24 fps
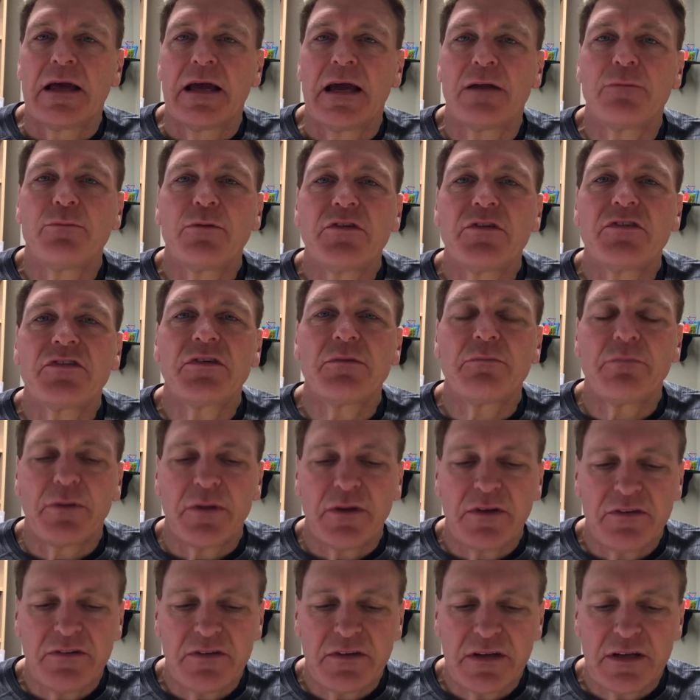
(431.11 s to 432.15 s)
And with
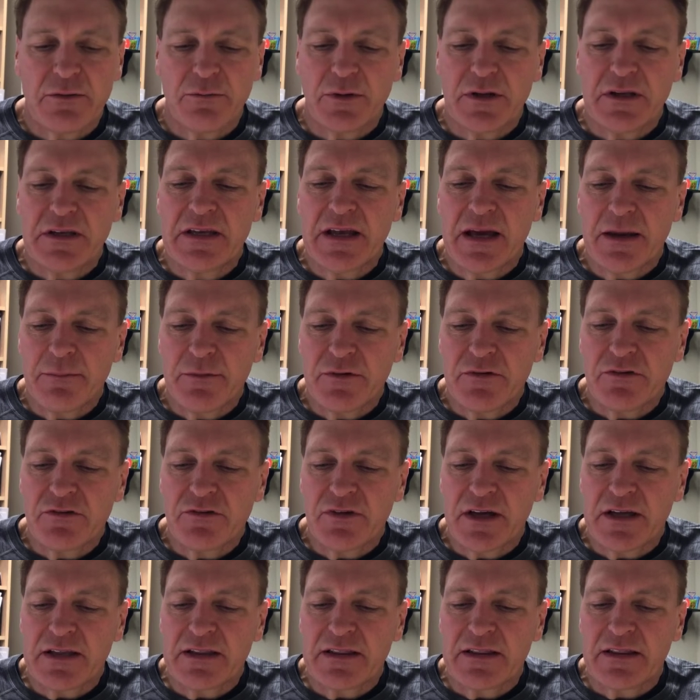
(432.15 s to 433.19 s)
simplicity, we
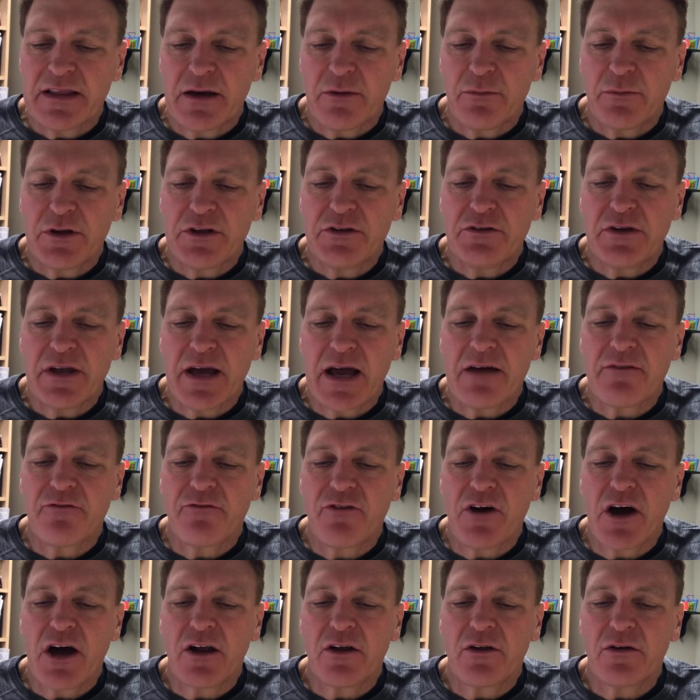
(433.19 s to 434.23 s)
demonstrate that we do not
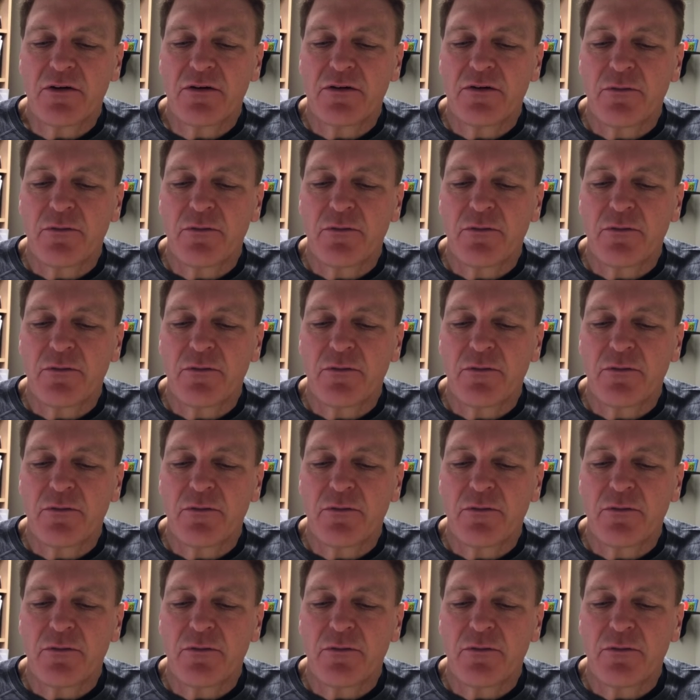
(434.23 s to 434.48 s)
follow